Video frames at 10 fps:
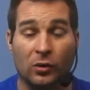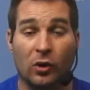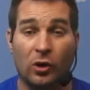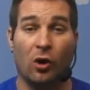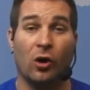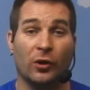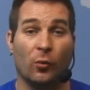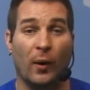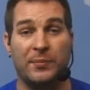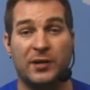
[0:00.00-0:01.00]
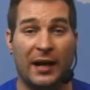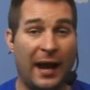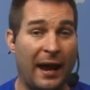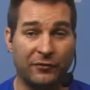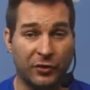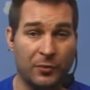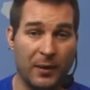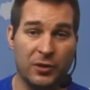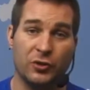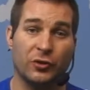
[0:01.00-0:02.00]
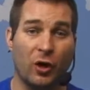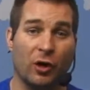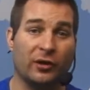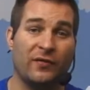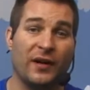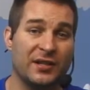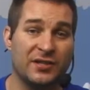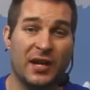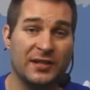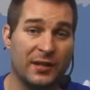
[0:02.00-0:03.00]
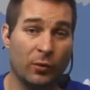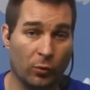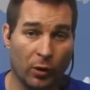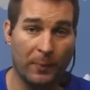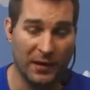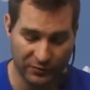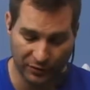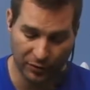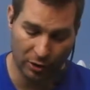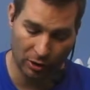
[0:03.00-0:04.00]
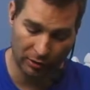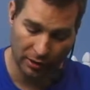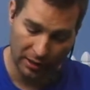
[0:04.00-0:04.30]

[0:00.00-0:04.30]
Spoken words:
Look on the website after you measure your dog to find the size that would work best for your dog.